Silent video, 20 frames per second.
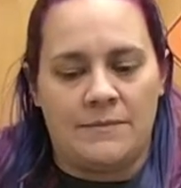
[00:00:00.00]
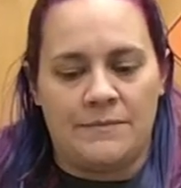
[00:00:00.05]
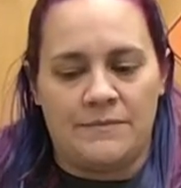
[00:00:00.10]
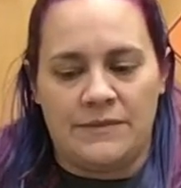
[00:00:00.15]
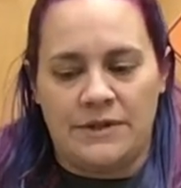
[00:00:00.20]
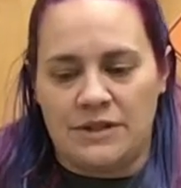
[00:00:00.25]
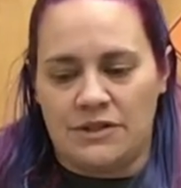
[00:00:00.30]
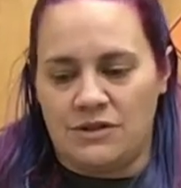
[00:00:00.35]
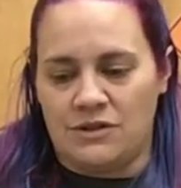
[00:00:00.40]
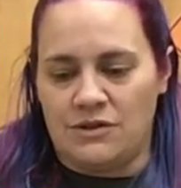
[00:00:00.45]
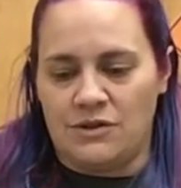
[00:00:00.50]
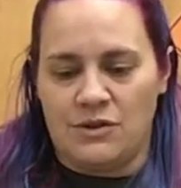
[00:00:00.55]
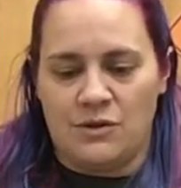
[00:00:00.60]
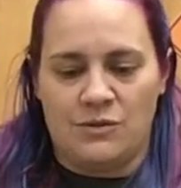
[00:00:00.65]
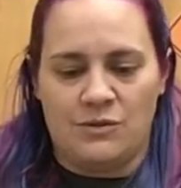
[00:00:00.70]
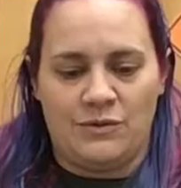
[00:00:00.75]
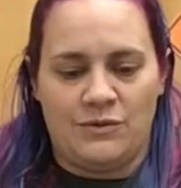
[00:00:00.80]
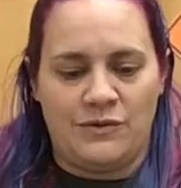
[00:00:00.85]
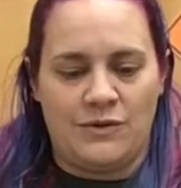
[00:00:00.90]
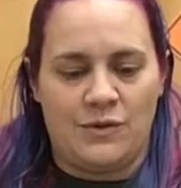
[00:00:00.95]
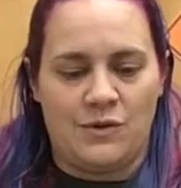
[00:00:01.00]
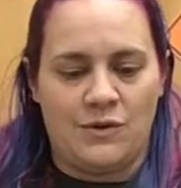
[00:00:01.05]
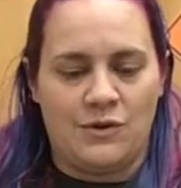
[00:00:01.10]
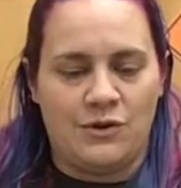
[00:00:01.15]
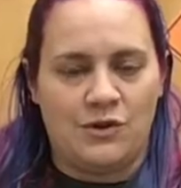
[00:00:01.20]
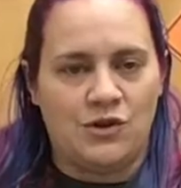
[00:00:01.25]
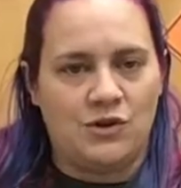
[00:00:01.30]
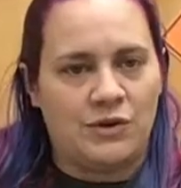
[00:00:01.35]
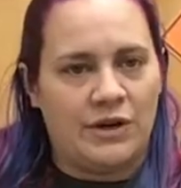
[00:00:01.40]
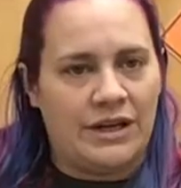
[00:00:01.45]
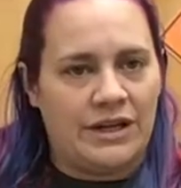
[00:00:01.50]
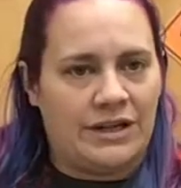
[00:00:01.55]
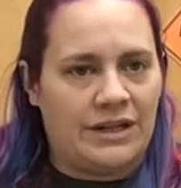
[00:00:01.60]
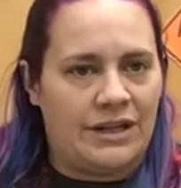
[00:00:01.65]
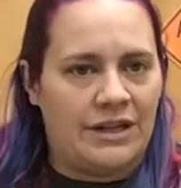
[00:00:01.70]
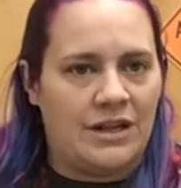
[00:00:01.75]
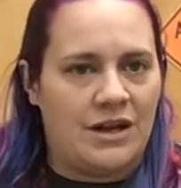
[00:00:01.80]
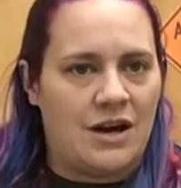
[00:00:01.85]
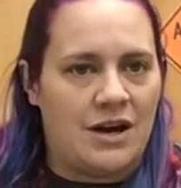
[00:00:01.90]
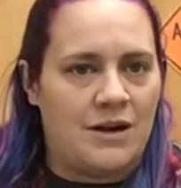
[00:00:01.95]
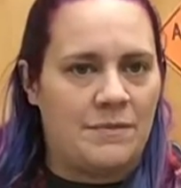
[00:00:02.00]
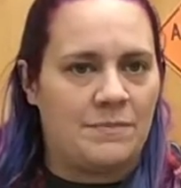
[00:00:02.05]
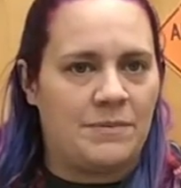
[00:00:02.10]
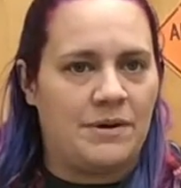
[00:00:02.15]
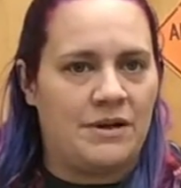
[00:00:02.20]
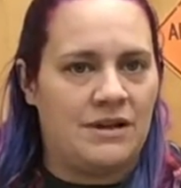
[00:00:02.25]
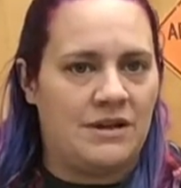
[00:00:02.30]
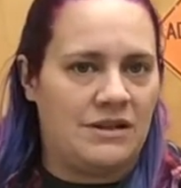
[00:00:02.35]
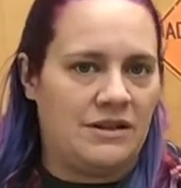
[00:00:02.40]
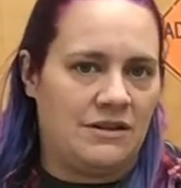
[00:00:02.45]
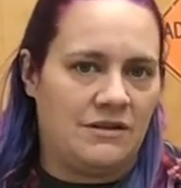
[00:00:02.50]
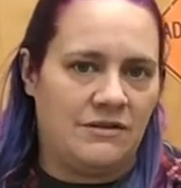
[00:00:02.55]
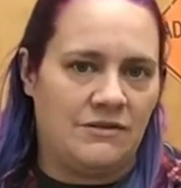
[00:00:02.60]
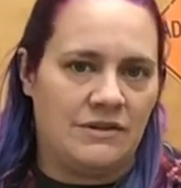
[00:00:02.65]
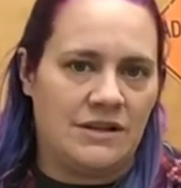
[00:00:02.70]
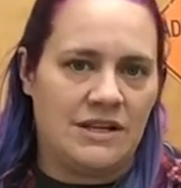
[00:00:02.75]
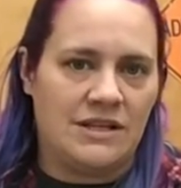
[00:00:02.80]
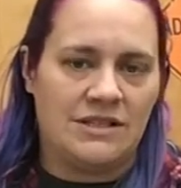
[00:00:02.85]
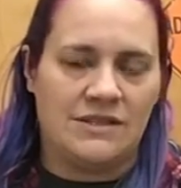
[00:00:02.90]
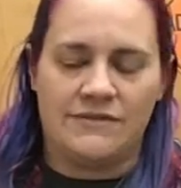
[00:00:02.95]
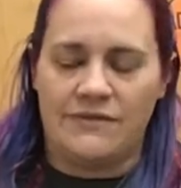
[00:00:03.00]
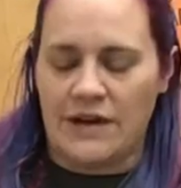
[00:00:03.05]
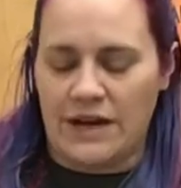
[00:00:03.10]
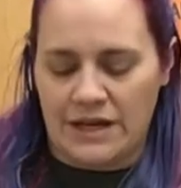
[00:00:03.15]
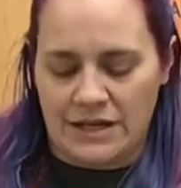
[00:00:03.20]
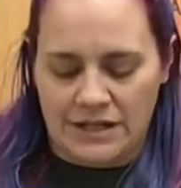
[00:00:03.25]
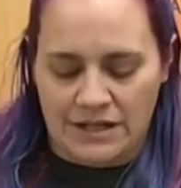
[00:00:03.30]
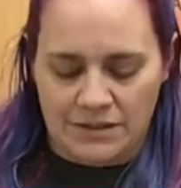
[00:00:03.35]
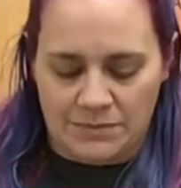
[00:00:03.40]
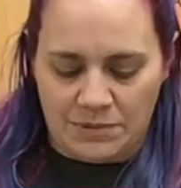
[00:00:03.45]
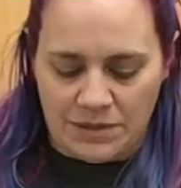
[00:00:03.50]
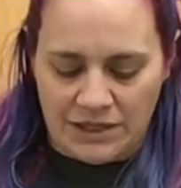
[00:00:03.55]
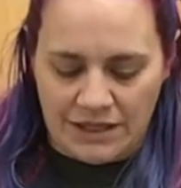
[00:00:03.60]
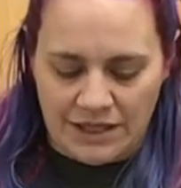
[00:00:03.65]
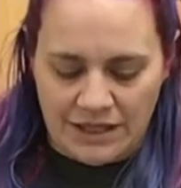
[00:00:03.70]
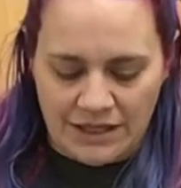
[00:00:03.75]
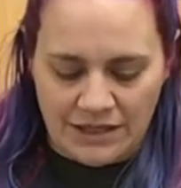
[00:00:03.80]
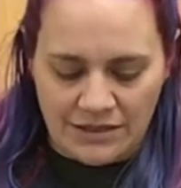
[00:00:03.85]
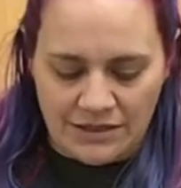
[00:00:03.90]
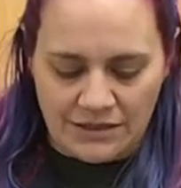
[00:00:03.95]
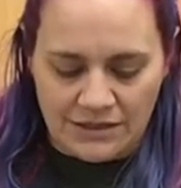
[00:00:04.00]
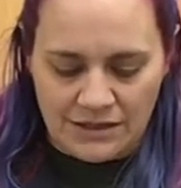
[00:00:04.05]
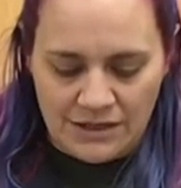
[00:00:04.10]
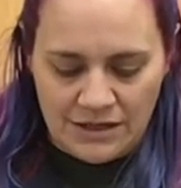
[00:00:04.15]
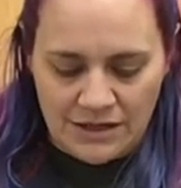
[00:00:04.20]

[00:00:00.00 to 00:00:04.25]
It's known for trailing up in a nice viney plant.